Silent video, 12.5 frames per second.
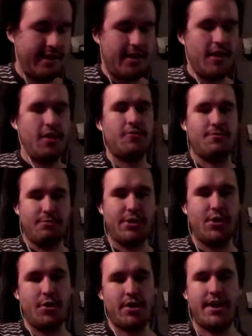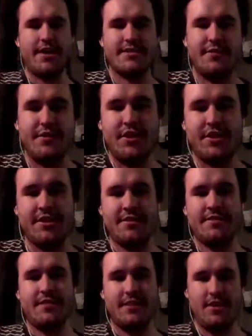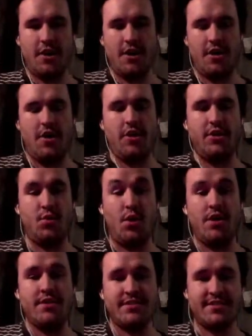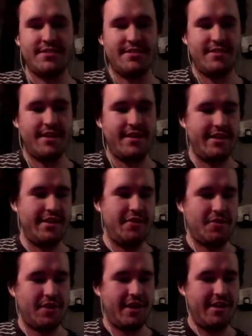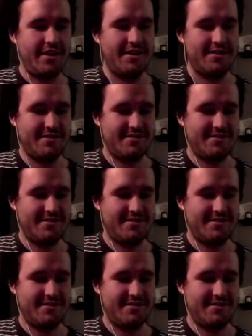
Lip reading: then I'll reorganize everything all at once, and then it'll kind of,